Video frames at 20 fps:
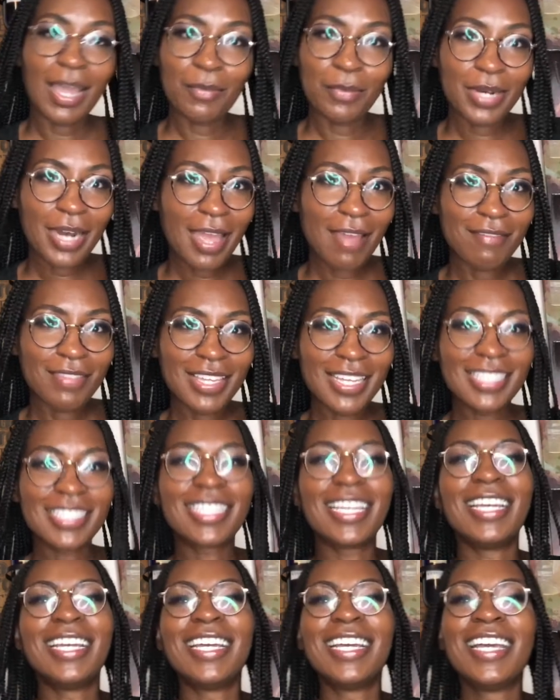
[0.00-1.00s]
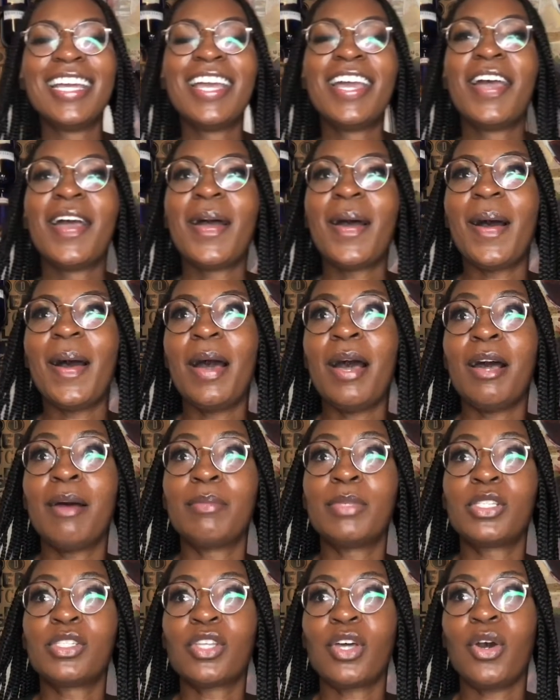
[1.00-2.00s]
wouldn't have this.
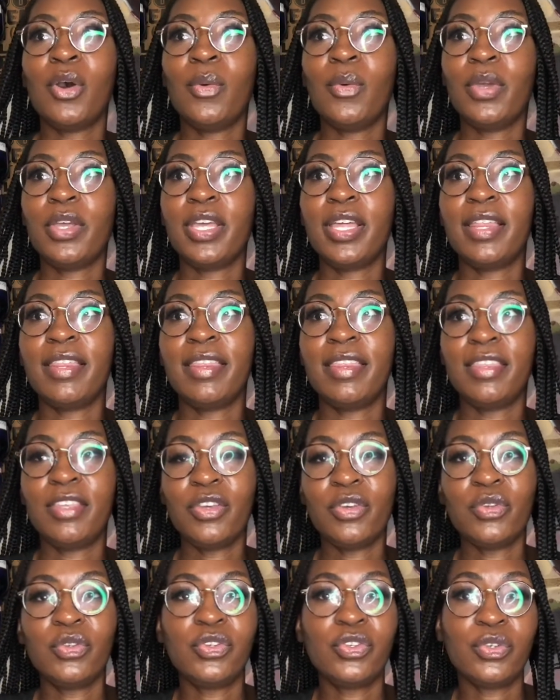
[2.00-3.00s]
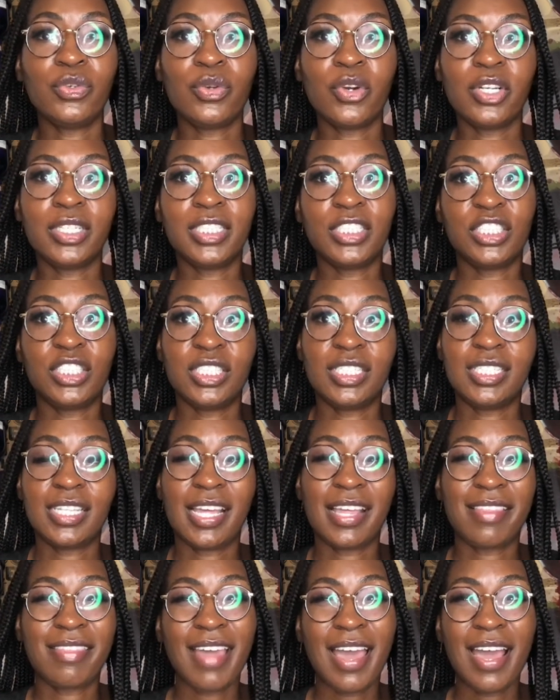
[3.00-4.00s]
So you do auditions
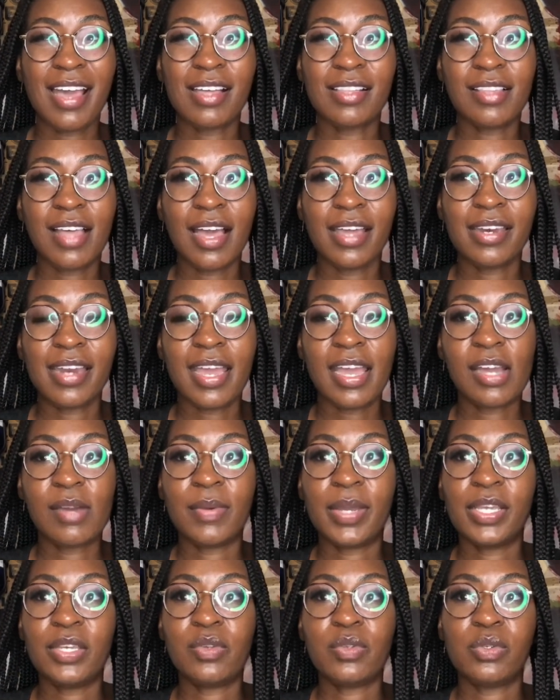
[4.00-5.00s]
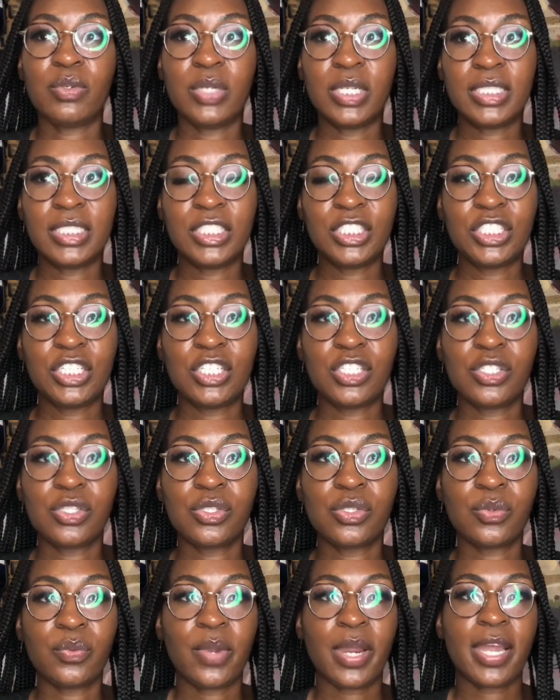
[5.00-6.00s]
like that a lot now, and you do auditions
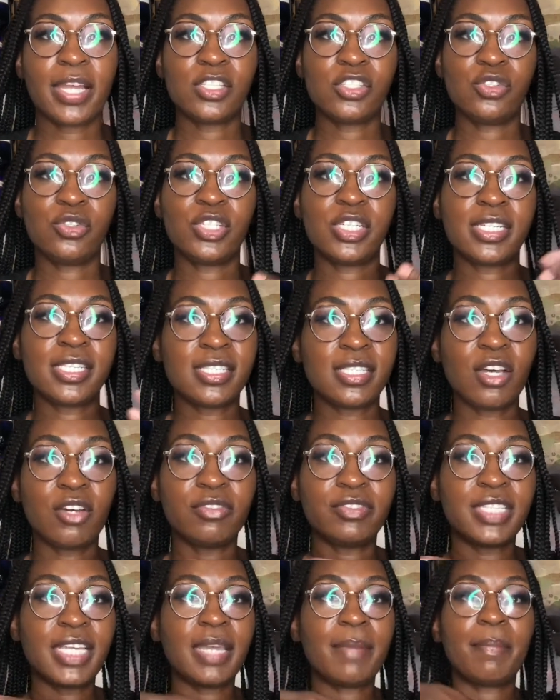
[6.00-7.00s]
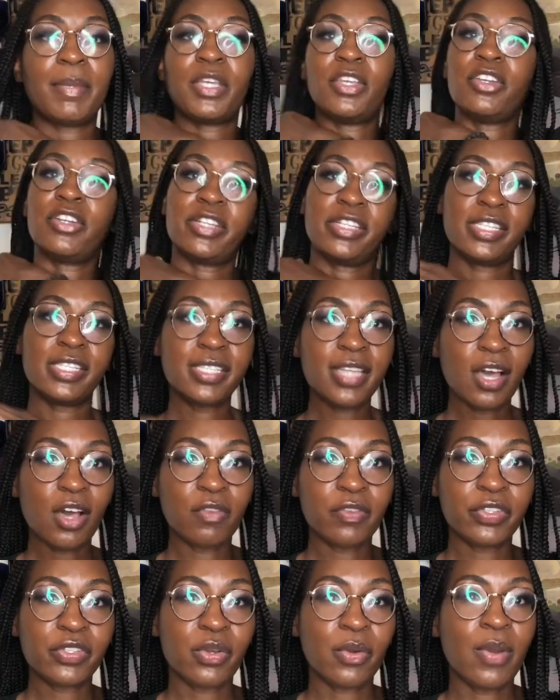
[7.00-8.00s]
to whereas you just self-tape it yourself.
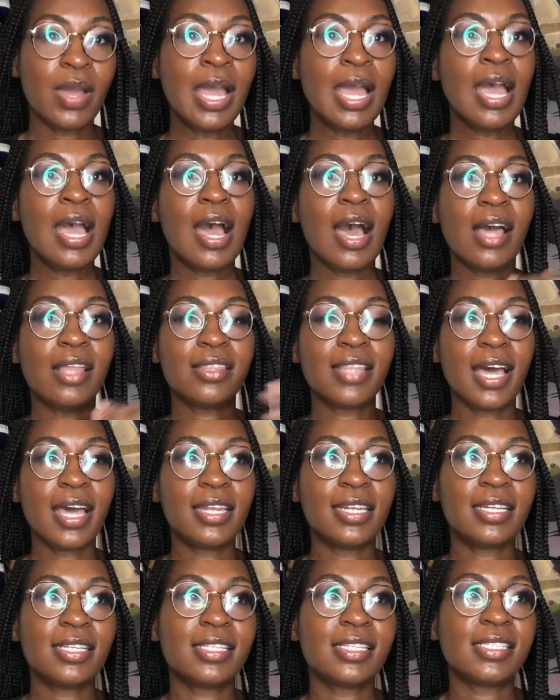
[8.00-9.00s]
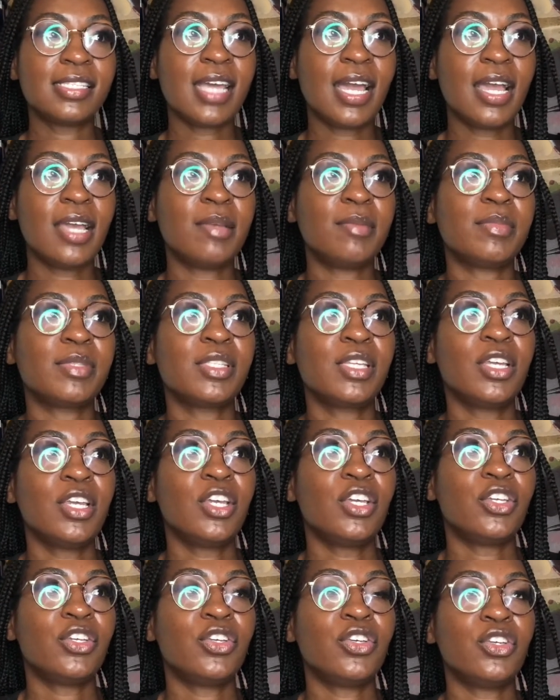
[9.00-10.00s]
So a lot of the times
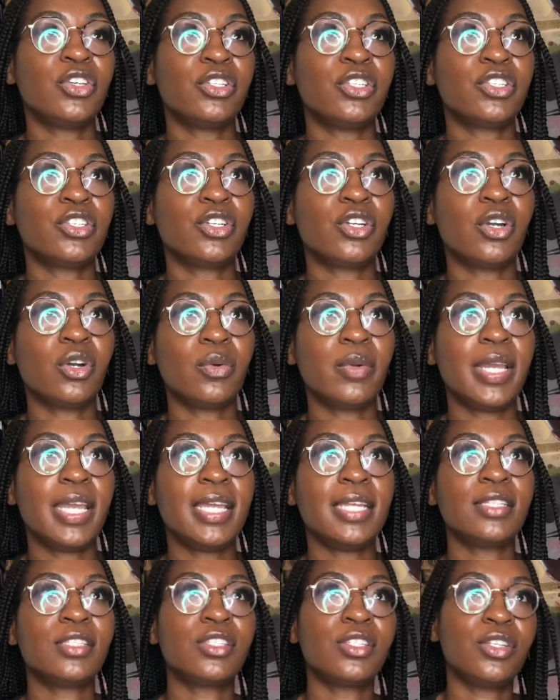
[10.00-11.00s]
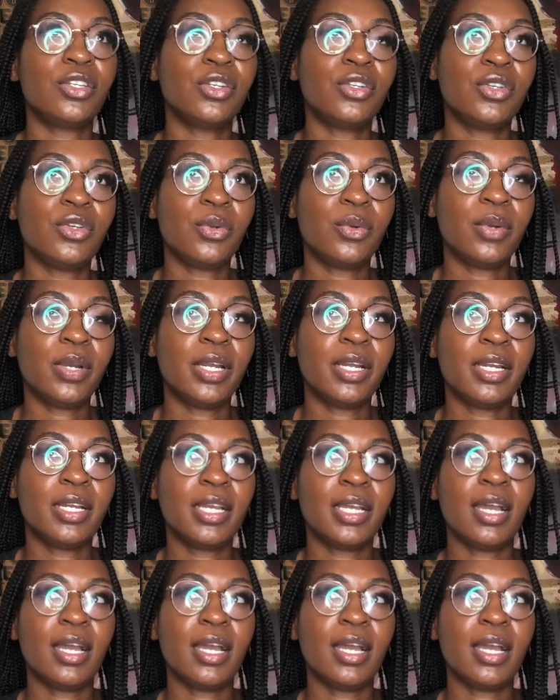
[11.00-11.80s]
you used to go into New York